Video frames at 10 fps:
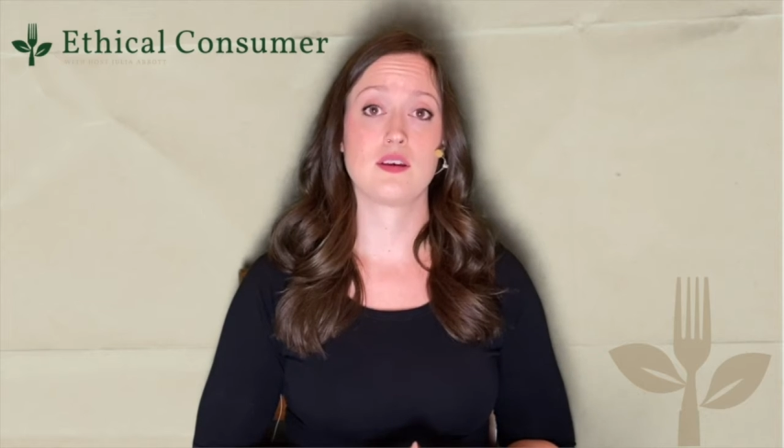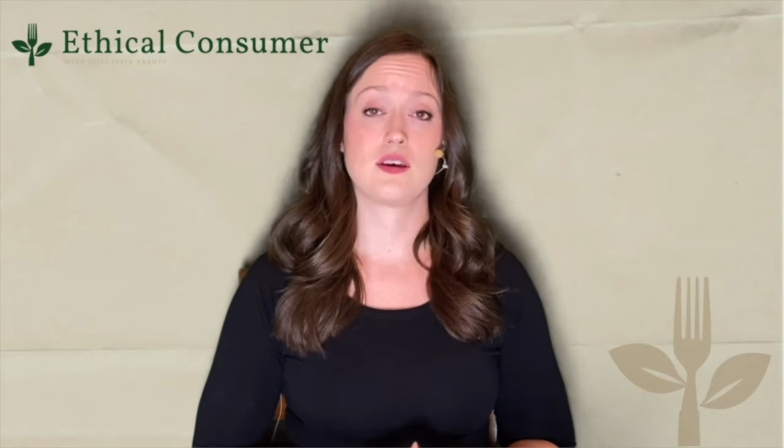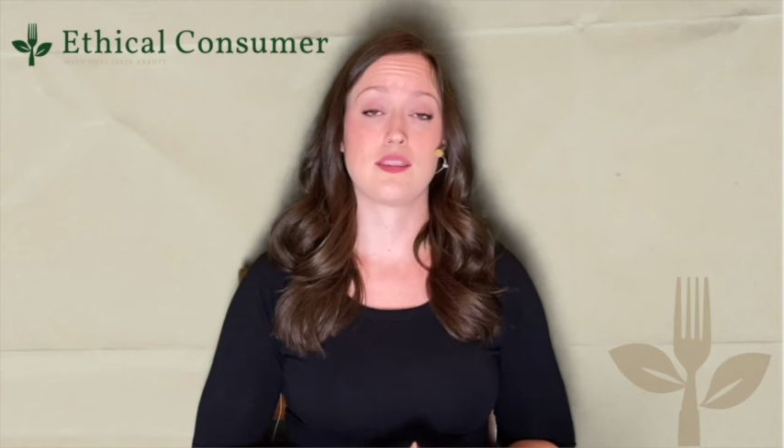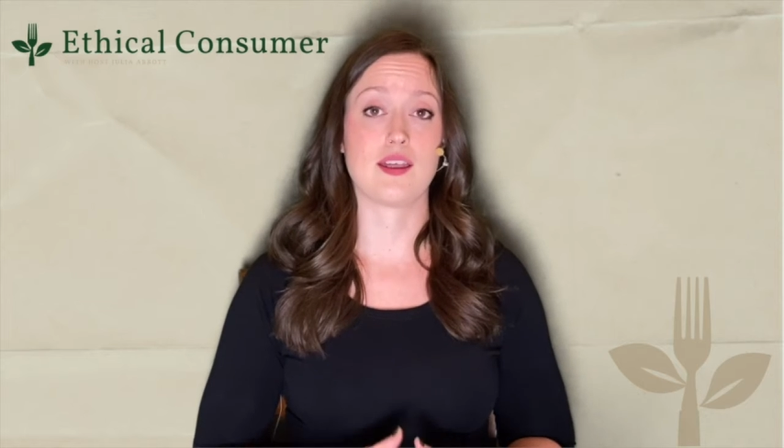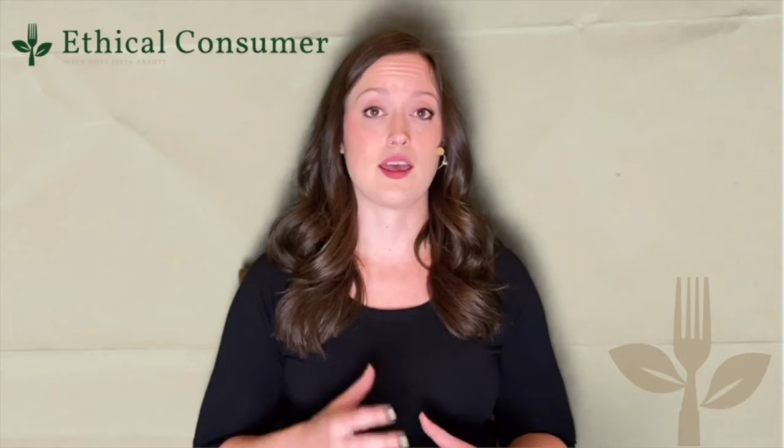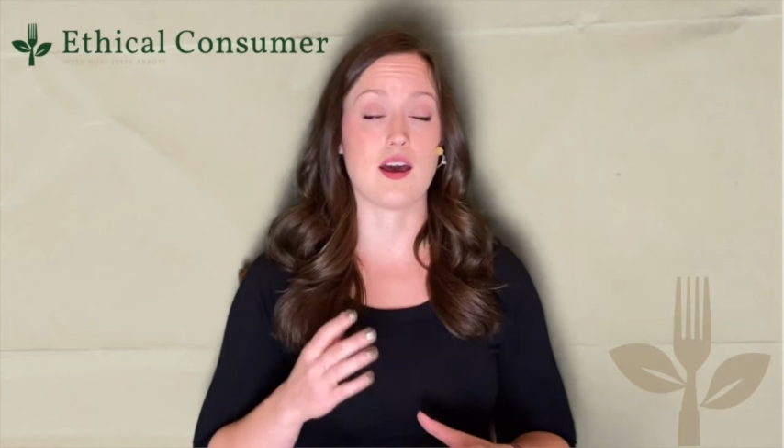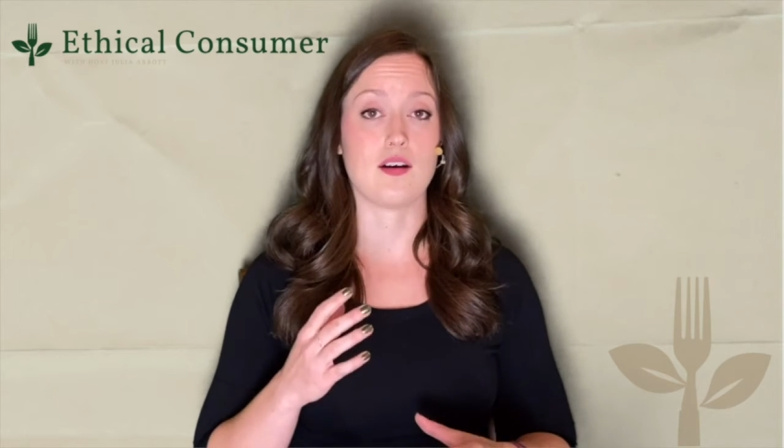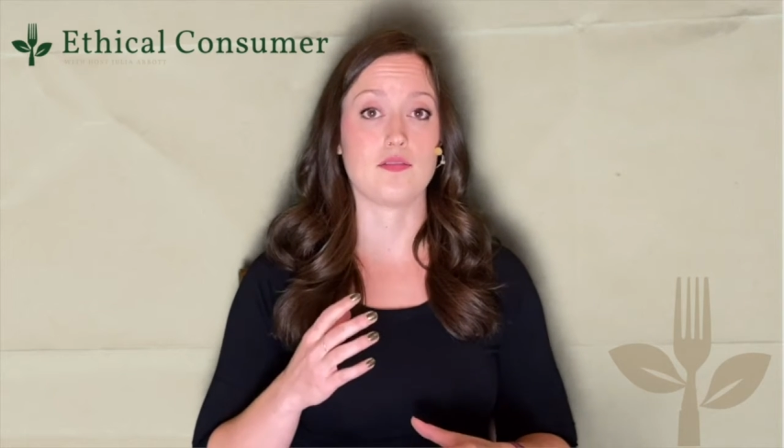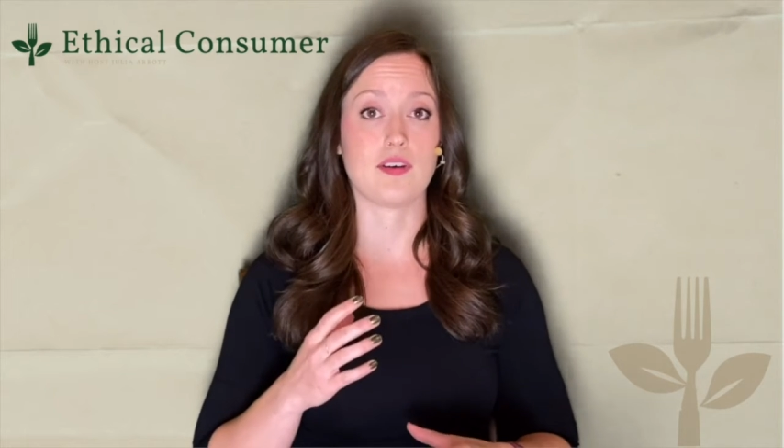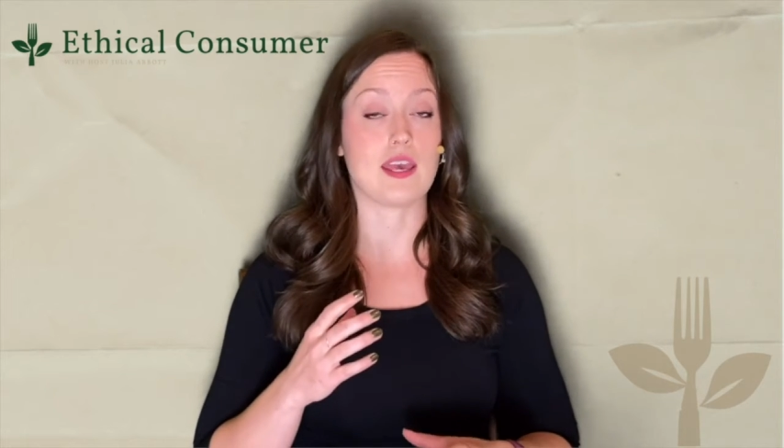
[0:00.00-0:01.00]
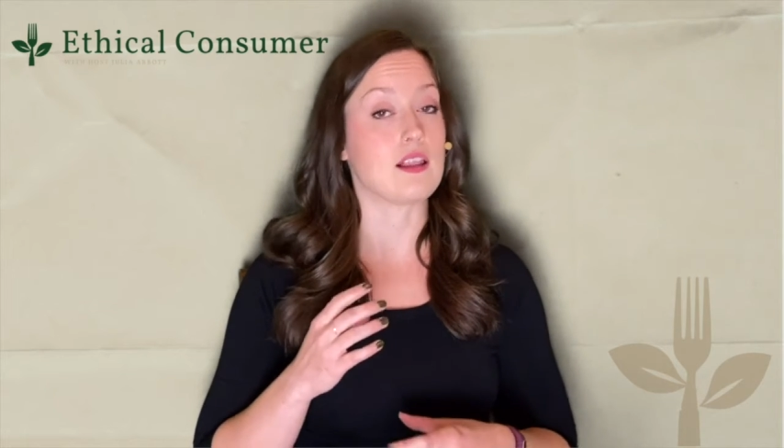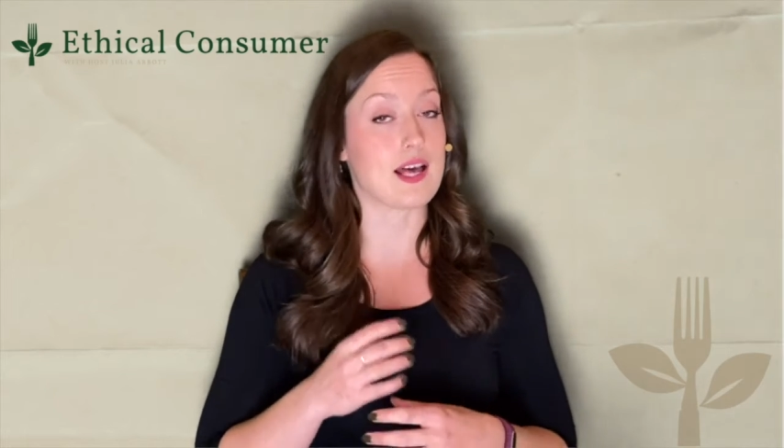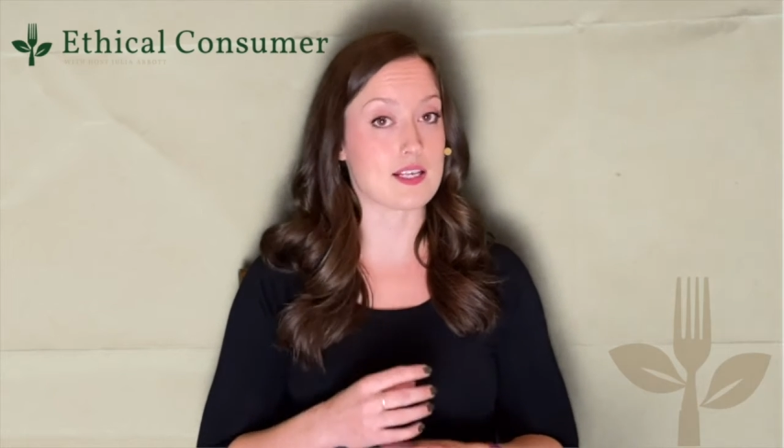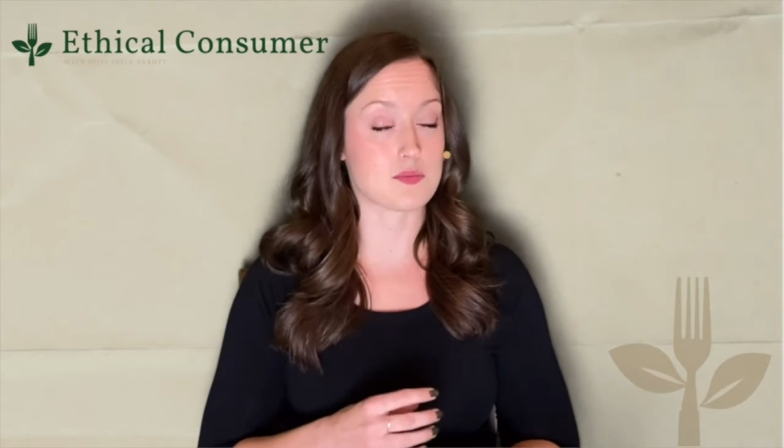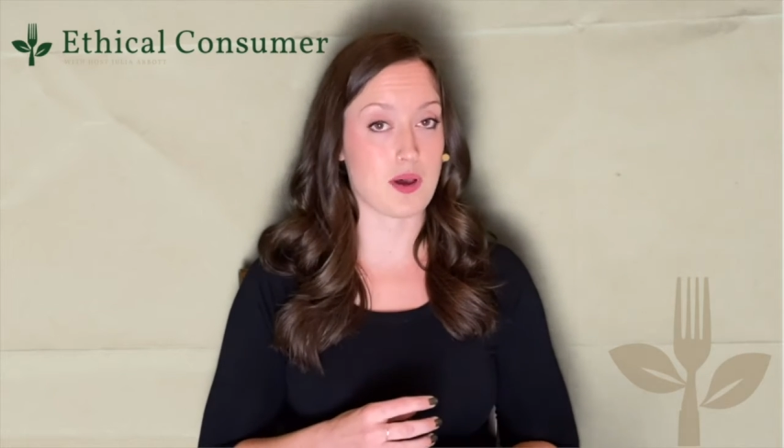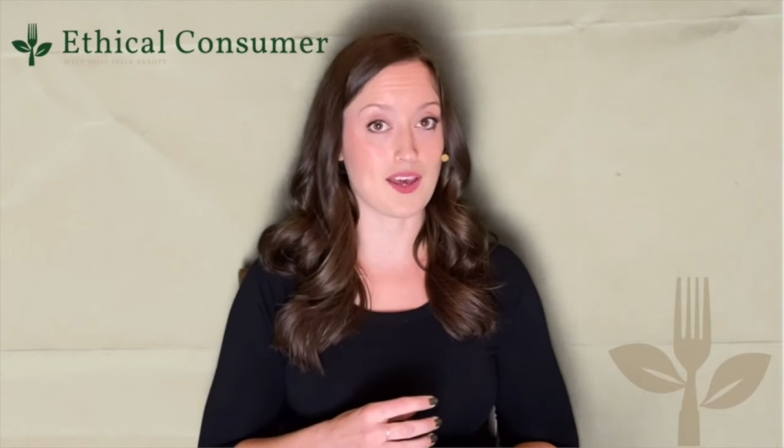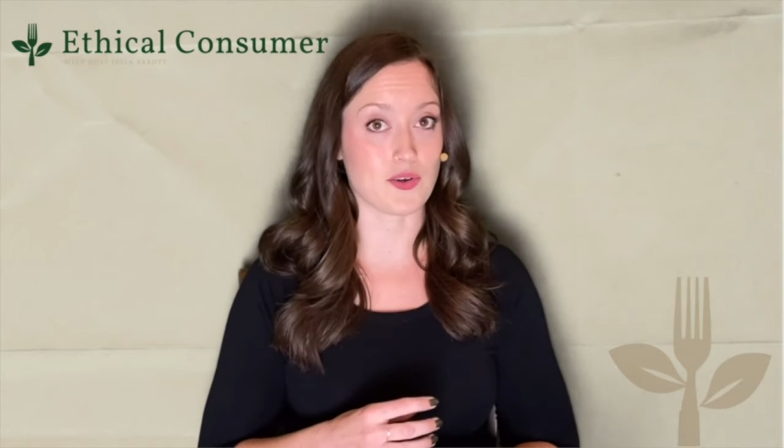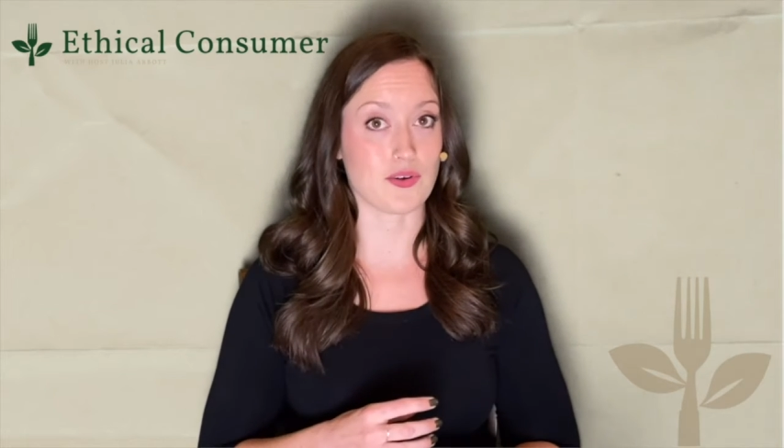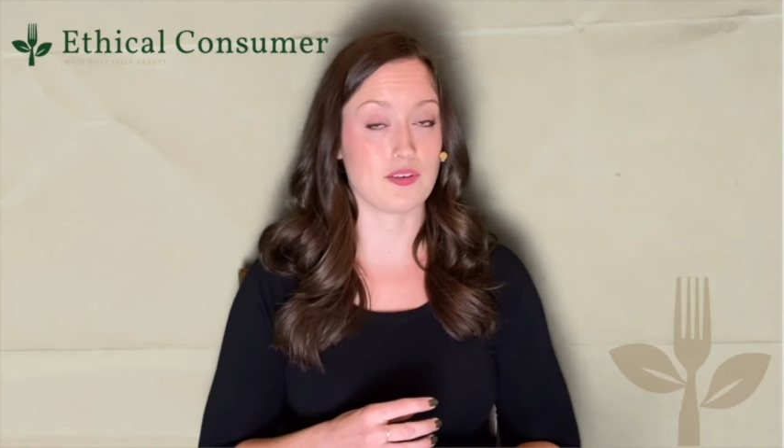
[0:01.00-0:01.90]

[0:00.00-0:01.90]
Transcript: that have a glass bottle,